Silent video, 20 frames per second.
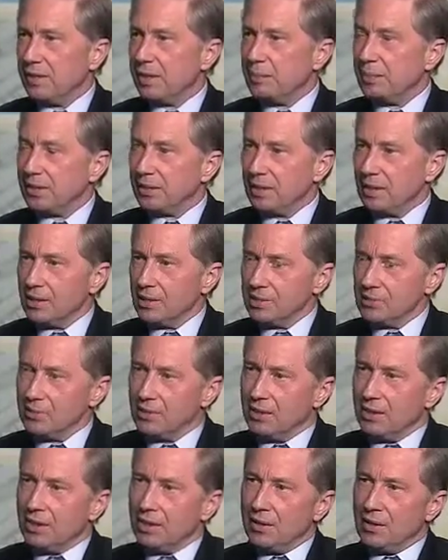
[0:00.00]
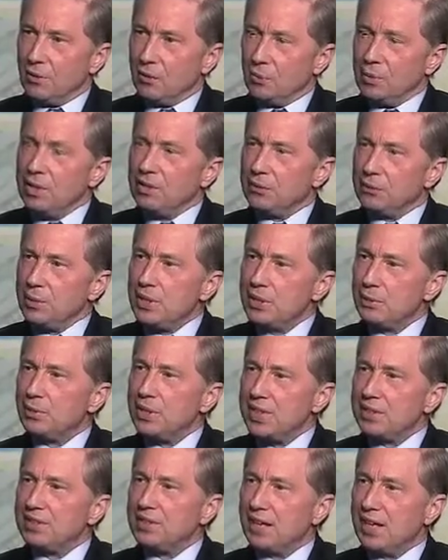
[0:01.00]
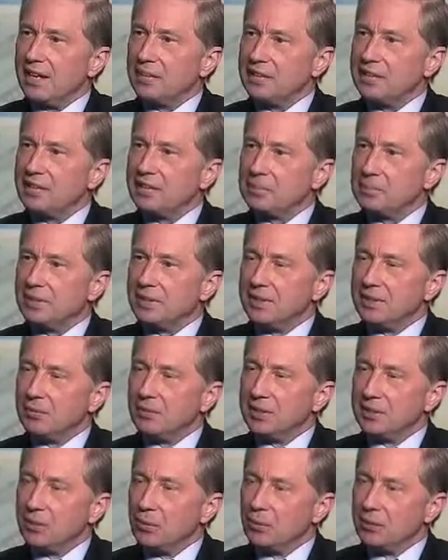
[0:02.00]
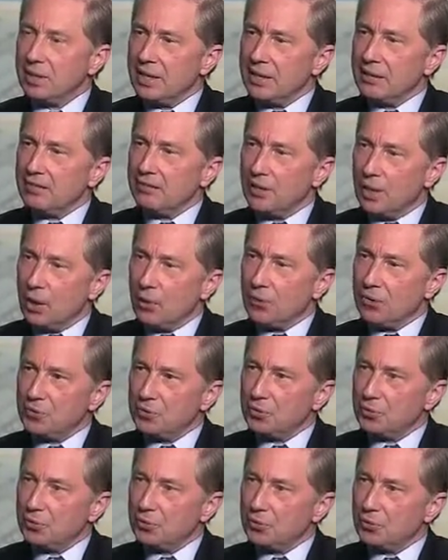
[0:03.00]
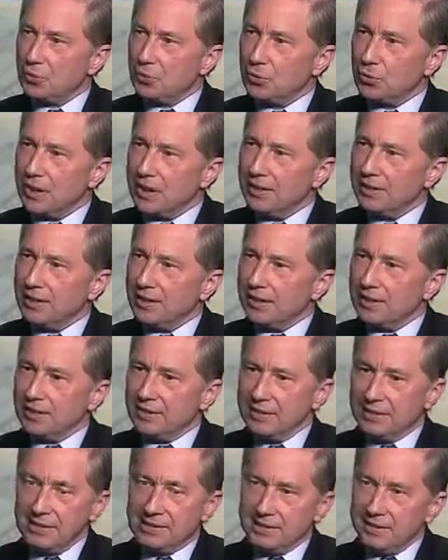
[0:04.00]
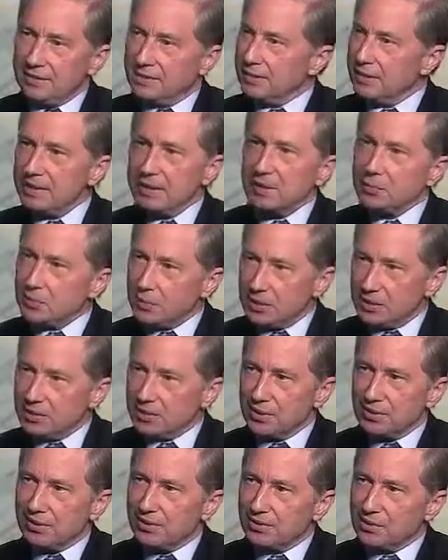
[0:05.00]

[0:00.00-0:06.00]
because we create the ideas, but then we don't follow through to create the industries.